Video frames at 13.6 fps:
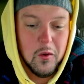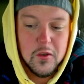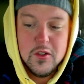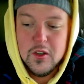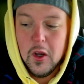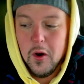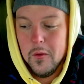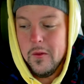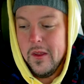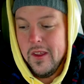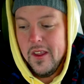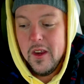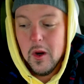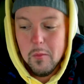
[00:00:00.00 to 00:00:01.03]
So
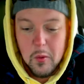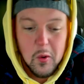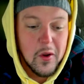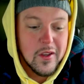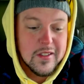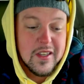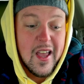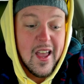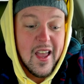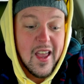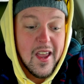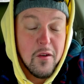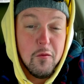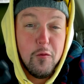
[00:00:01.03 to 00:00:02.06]
your boy has
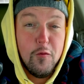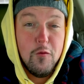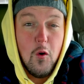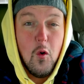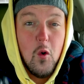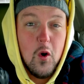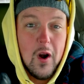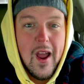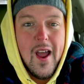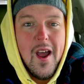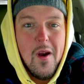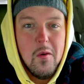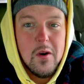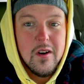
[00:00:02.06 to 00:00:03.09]
had four
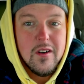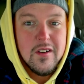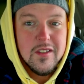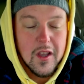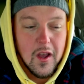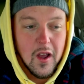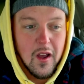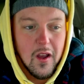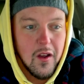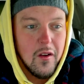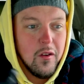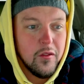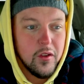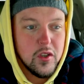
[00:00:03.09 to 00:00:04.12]
hours
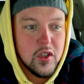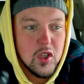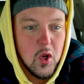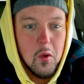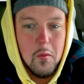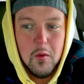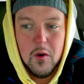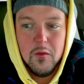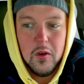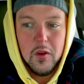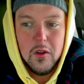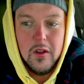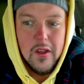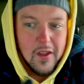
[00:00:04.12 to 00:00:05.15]
of snow
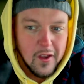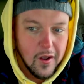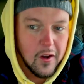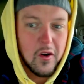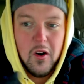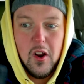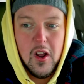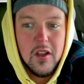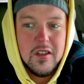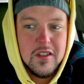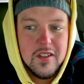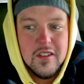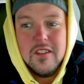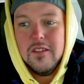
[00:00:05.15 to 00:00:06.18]
removal
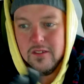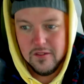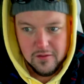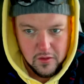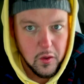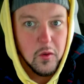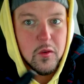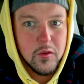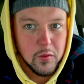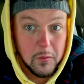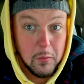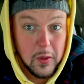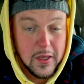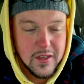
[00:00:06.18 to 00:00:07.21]
across those three
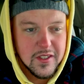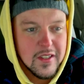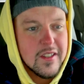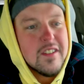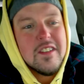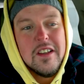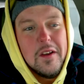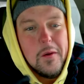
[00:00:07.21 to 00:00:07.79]
places.